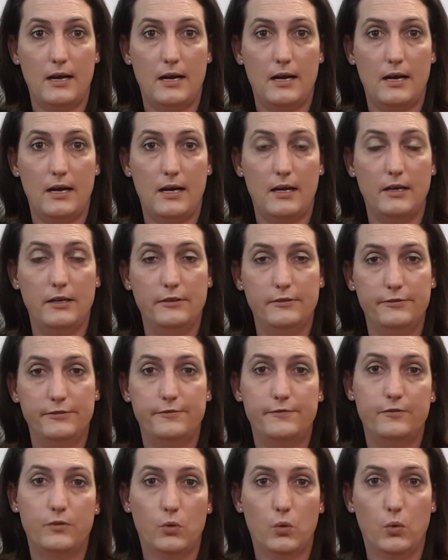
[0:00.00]
I lived
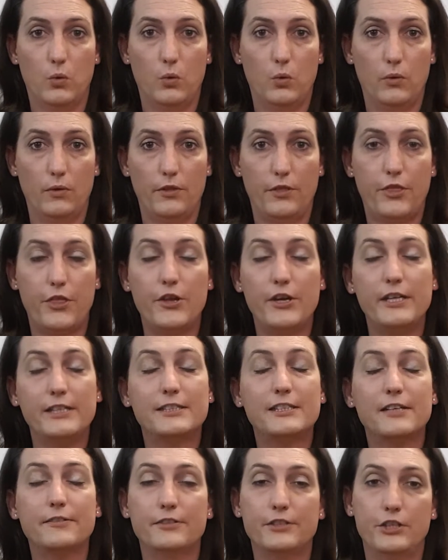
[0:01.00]
for
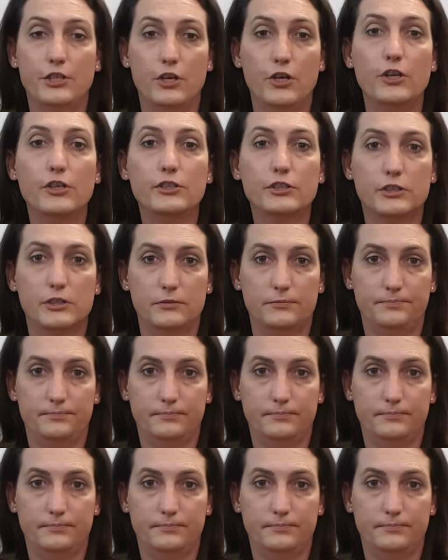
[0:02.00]
37 years